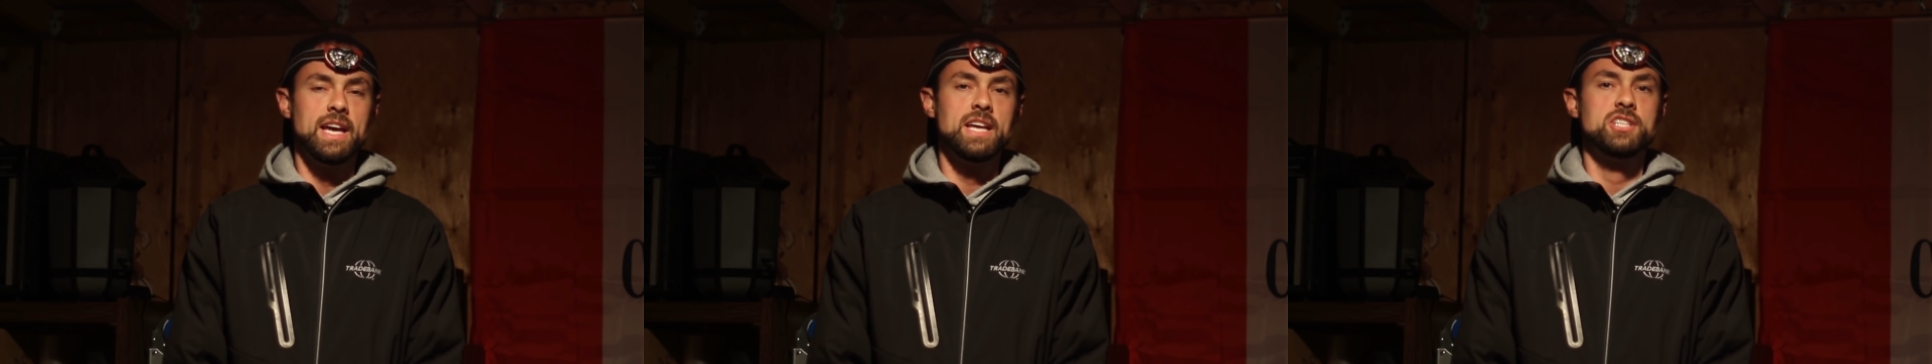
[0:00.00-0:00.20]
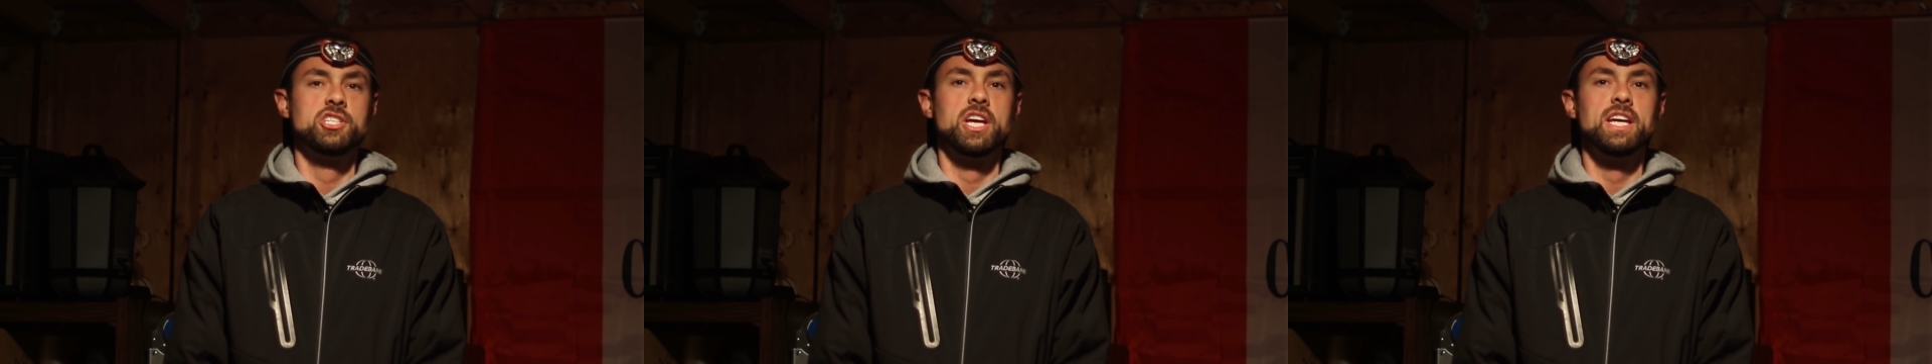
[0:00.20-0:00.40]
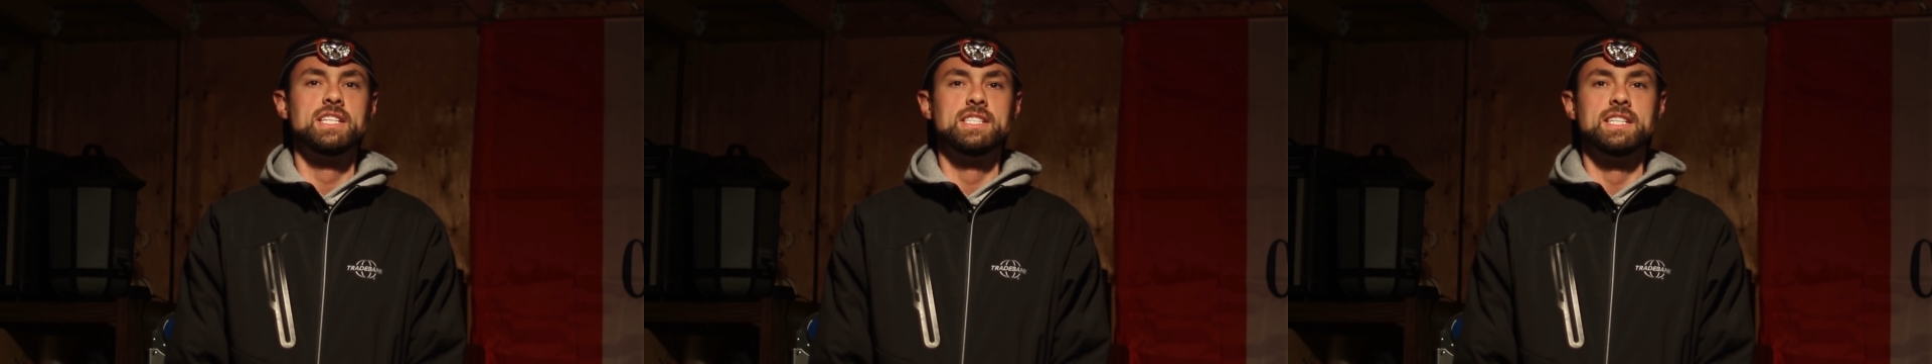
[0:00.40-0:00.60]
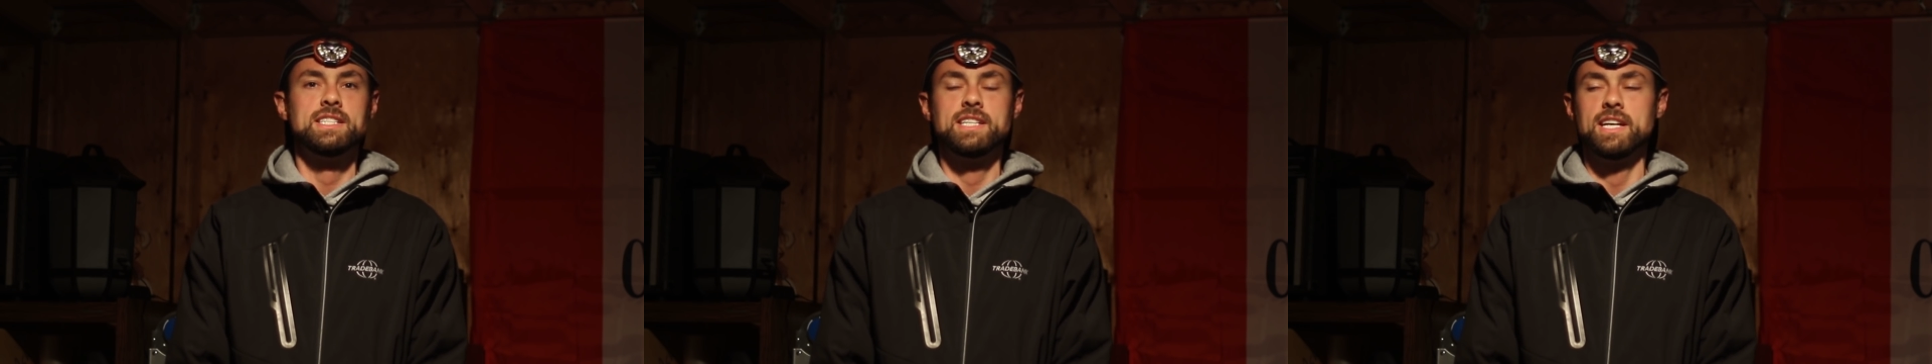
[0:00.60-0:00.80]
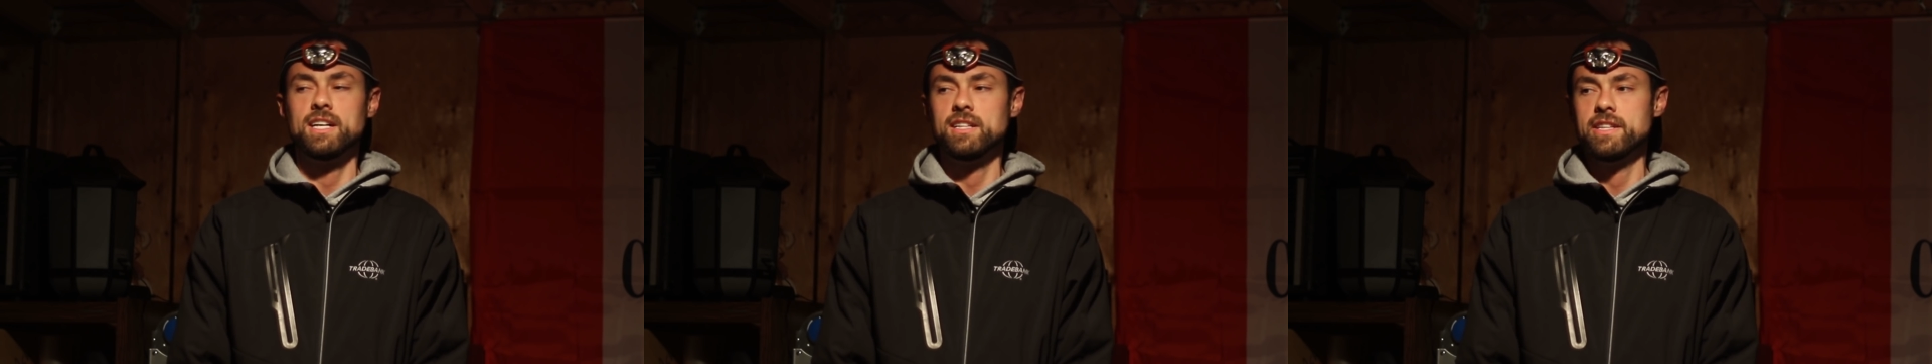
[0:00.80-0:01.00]
H A
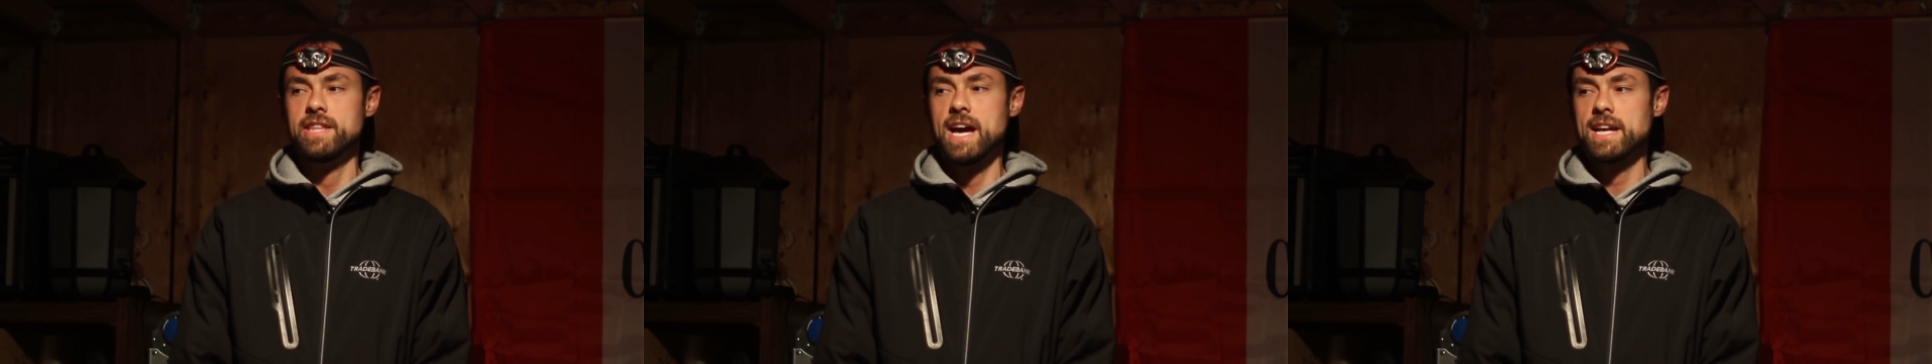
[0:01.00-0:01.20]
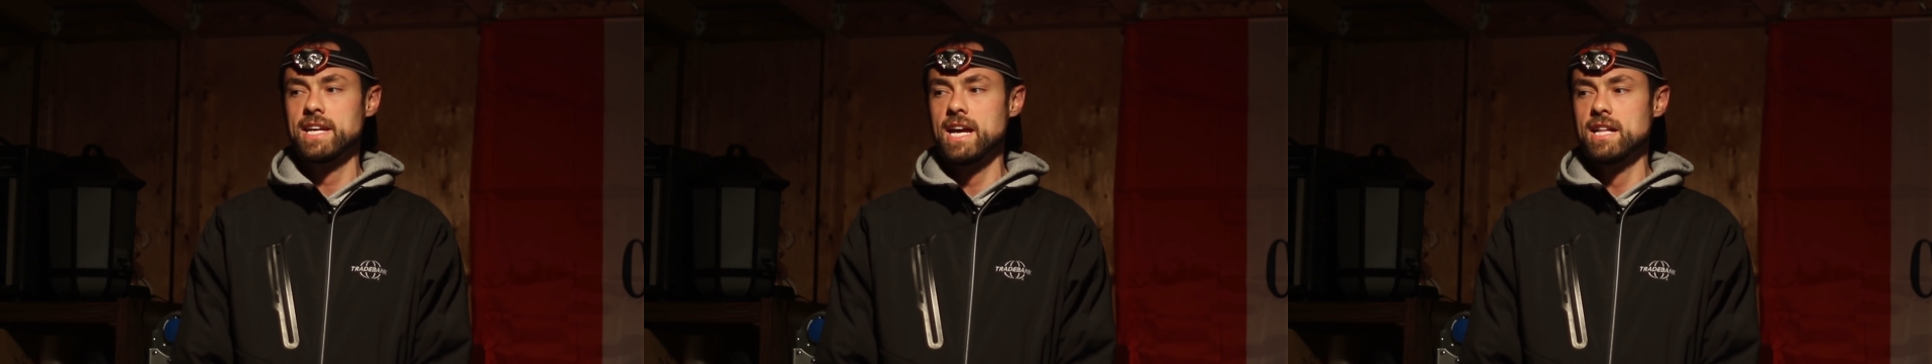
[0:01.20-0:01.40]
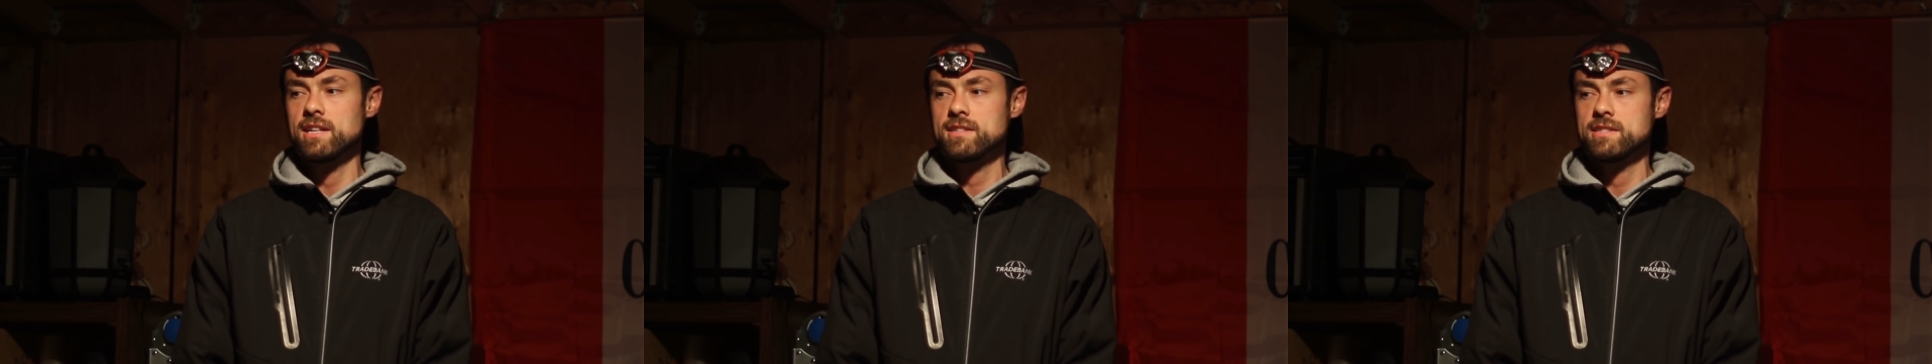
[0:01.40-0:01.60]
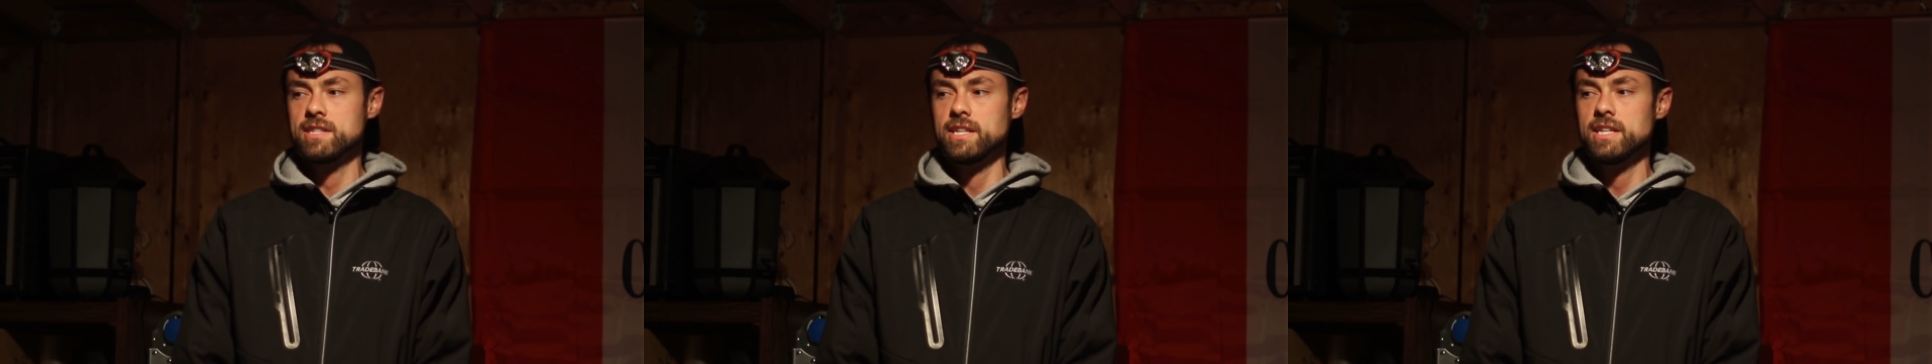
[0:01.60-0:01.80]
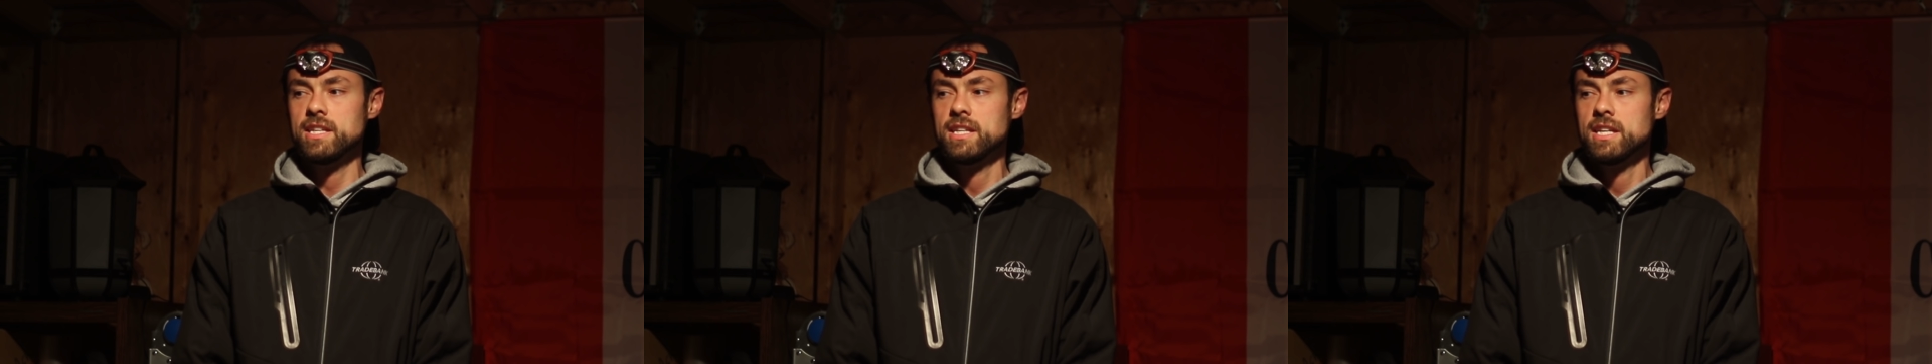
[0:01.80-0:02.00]
detail in that
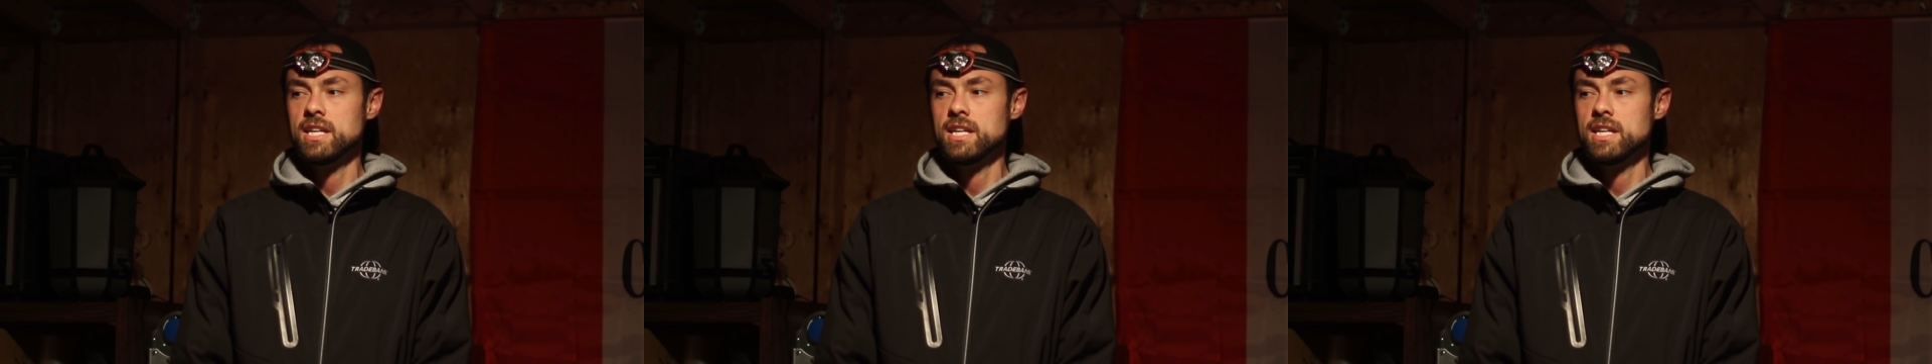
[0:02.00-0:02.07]
galaxy.